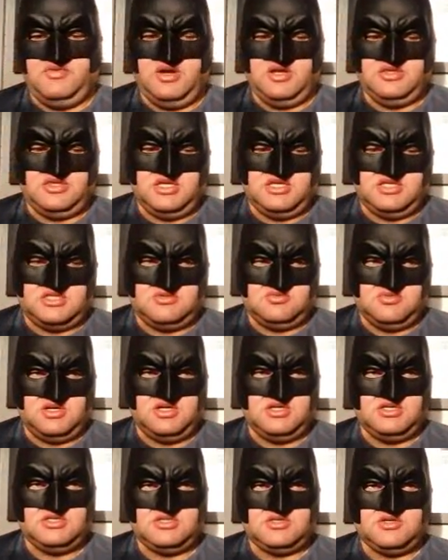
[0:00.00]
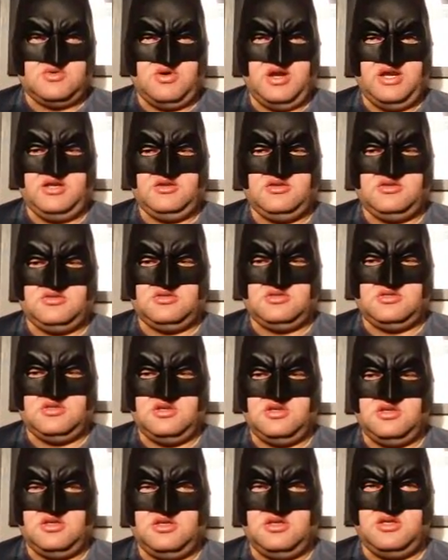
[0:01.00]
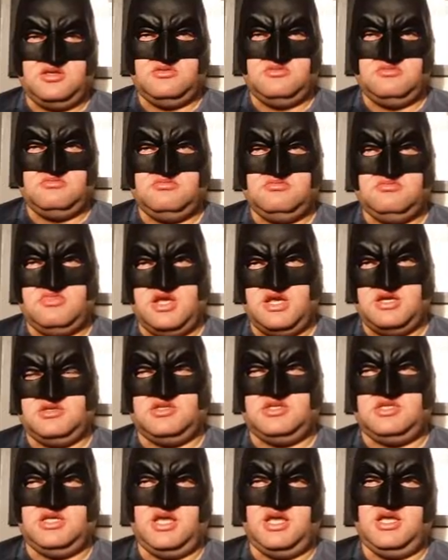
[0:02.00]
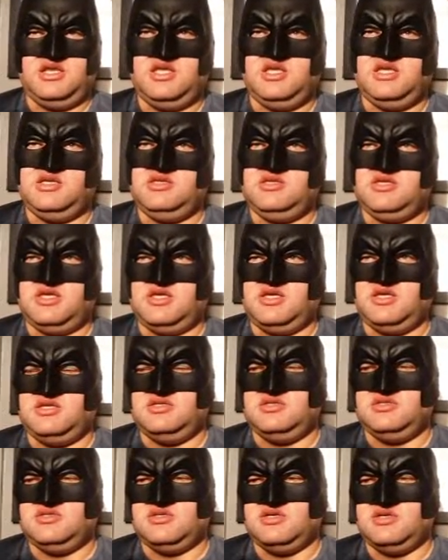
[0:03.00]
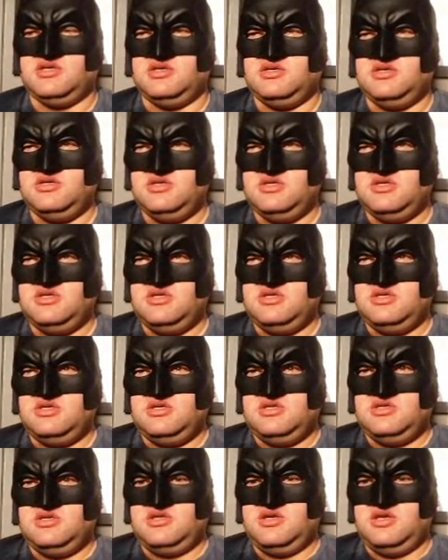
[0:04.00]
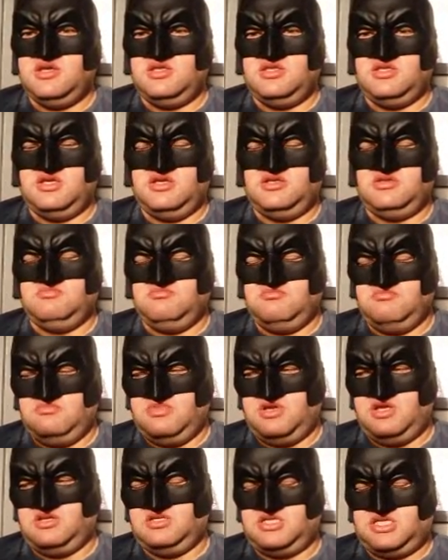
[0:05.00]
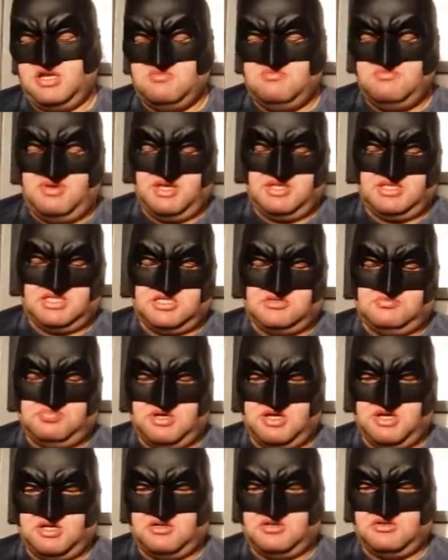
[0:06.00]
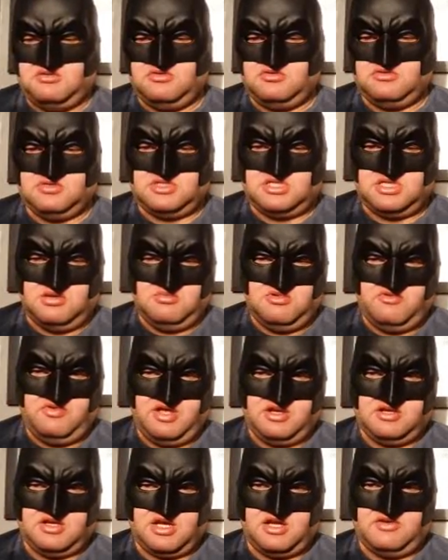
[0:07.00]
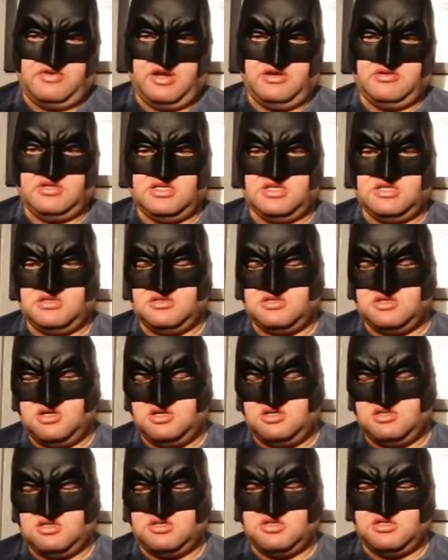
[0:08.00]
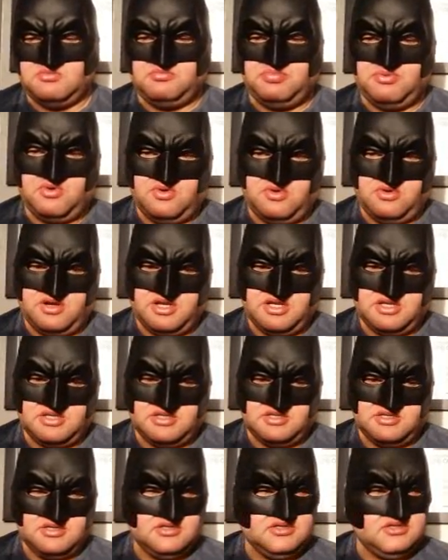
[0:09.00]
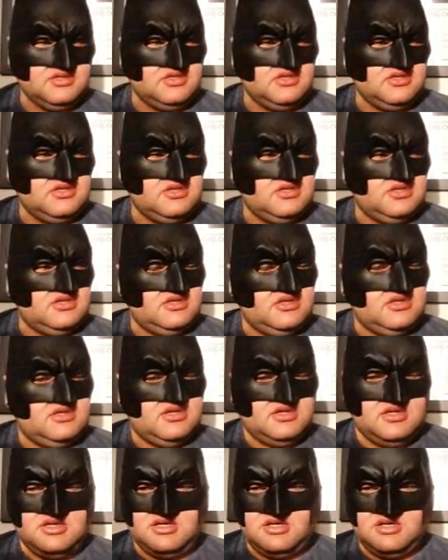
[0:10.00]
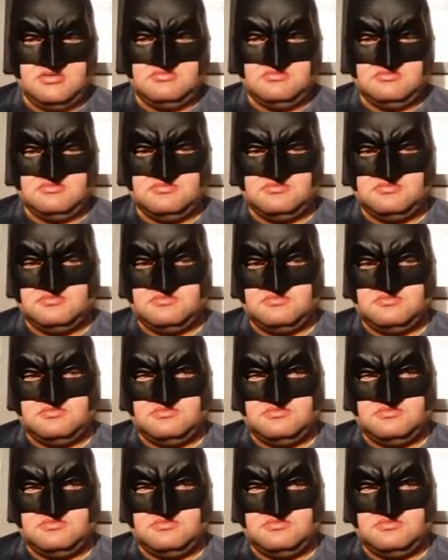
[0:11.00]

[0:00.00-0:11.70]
thought this was quite entertaining and in some bits, but some of it I found a little dull, a little boring. I